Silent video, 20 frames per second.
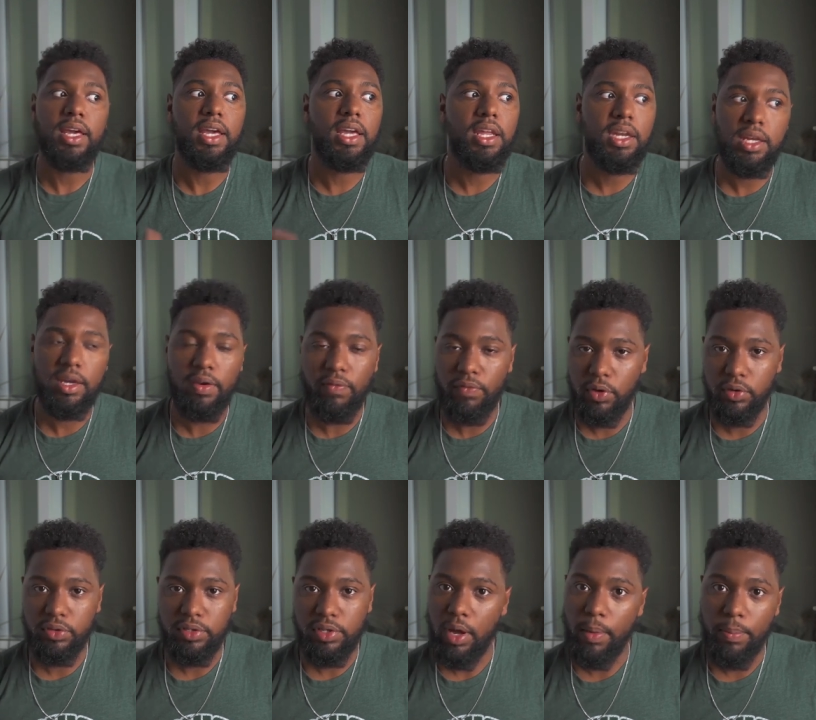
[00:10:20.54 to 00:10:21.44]
any of
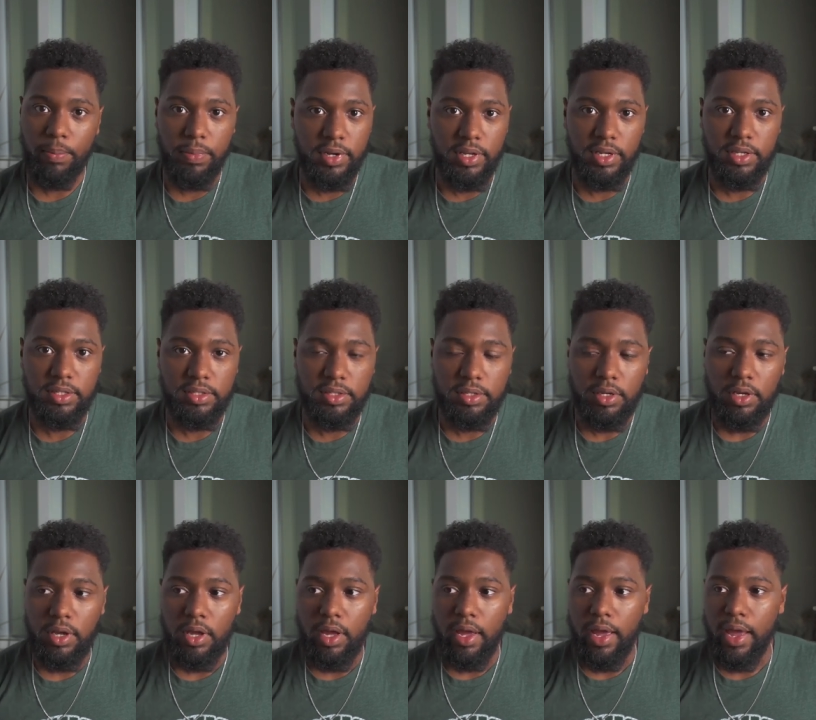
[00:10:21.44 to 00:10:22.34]
those companies.
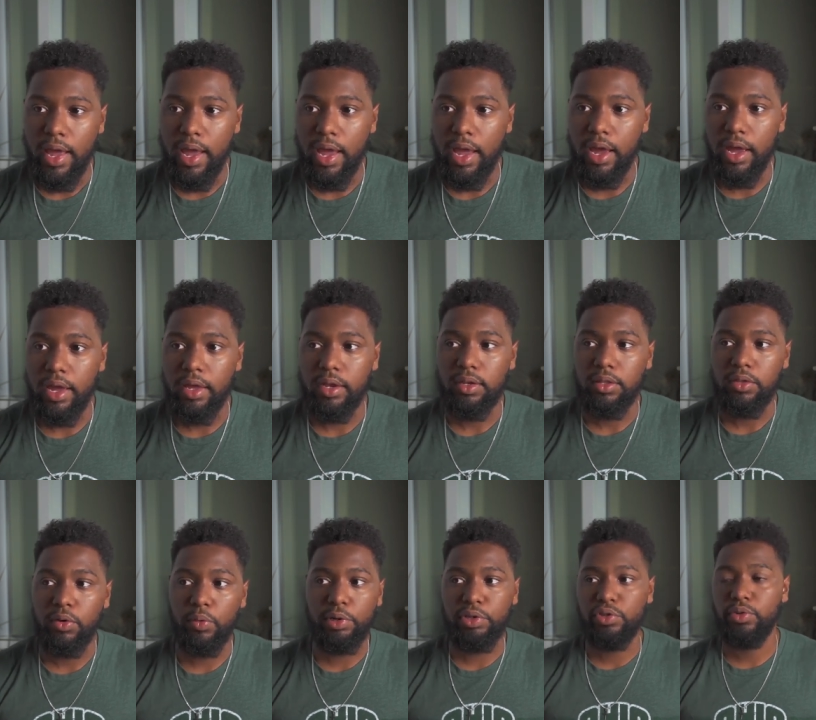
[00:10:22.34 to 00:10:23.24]

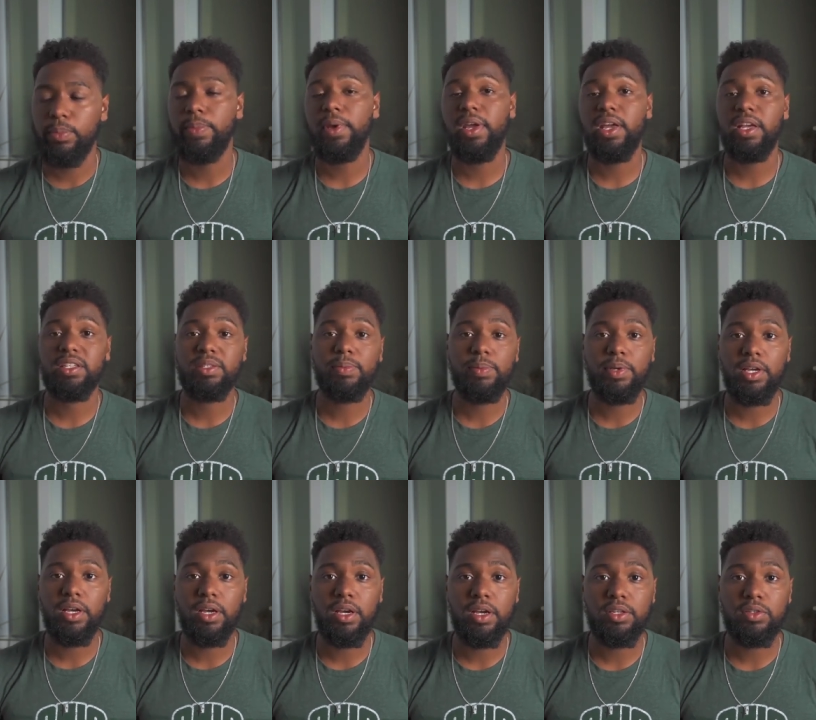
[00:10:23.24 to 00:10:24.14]
And the reason being is
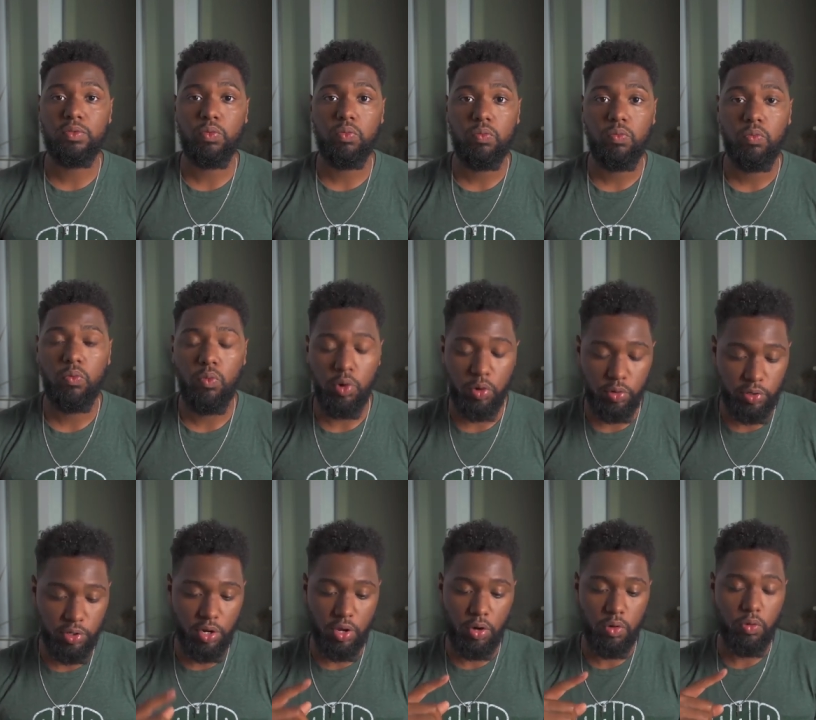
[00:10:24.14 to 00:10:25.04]
because,
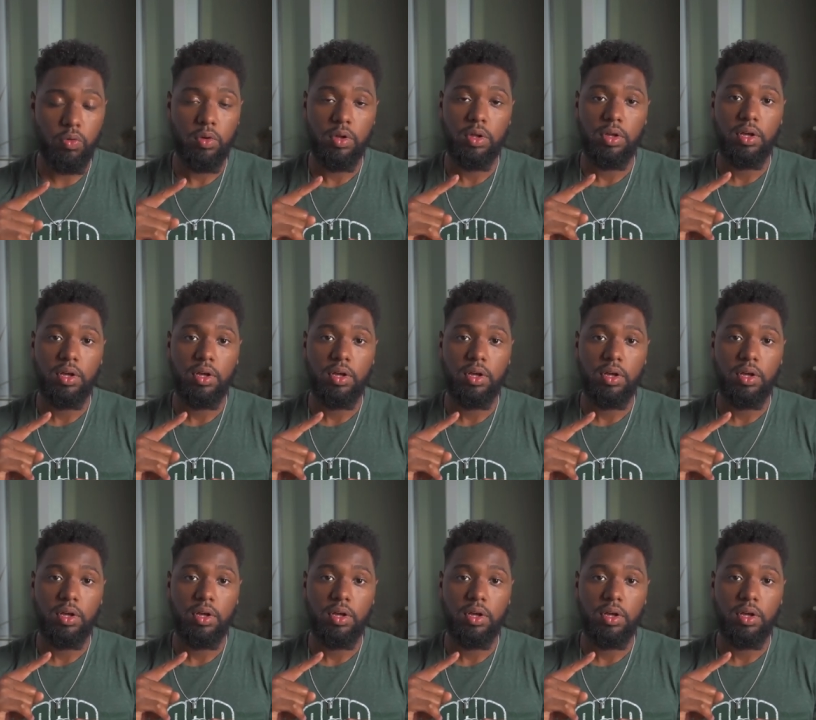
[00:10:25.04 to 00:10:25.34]
well, you know,